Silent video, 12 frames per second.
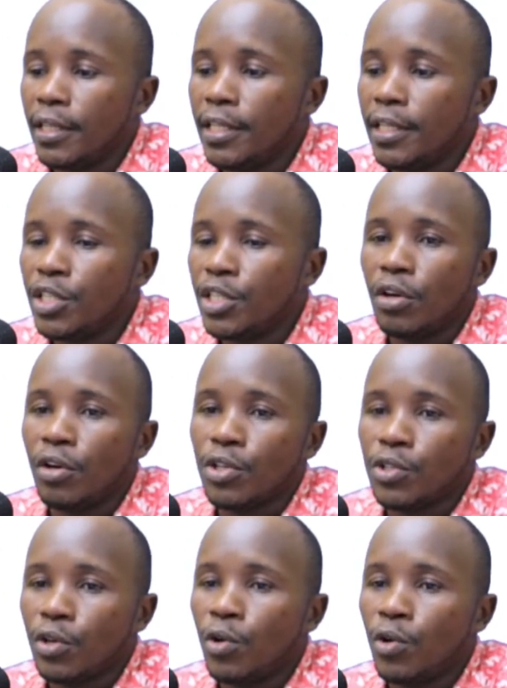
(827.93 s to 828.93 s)
This
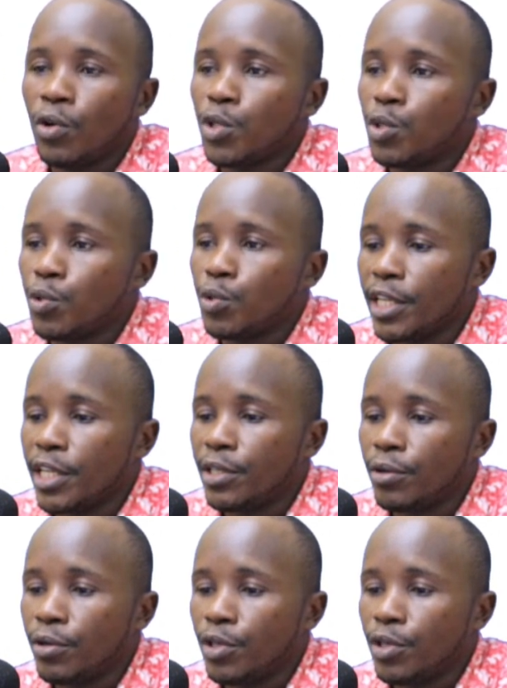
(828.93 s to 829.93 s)
also goes to
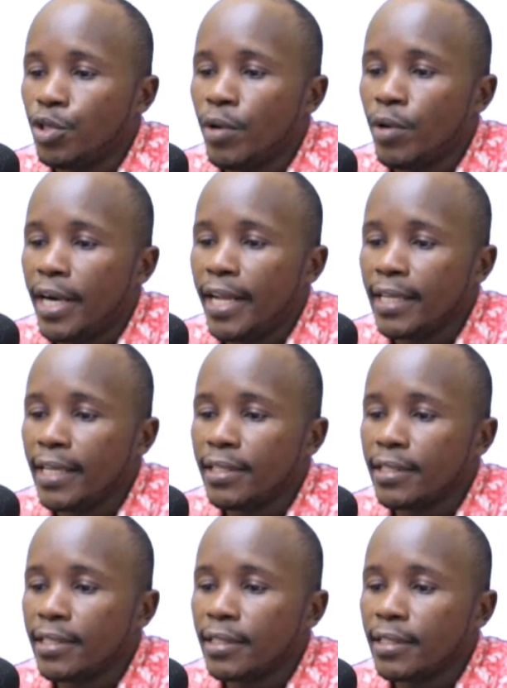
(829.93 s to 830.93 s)
settle your
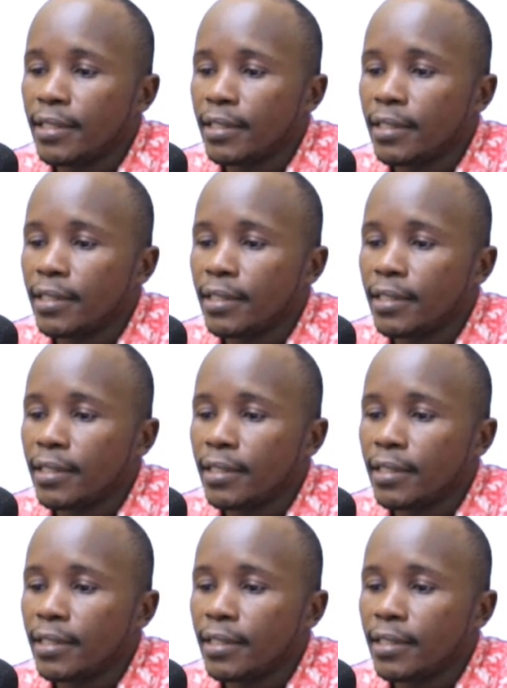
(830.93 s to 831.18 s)
debtors.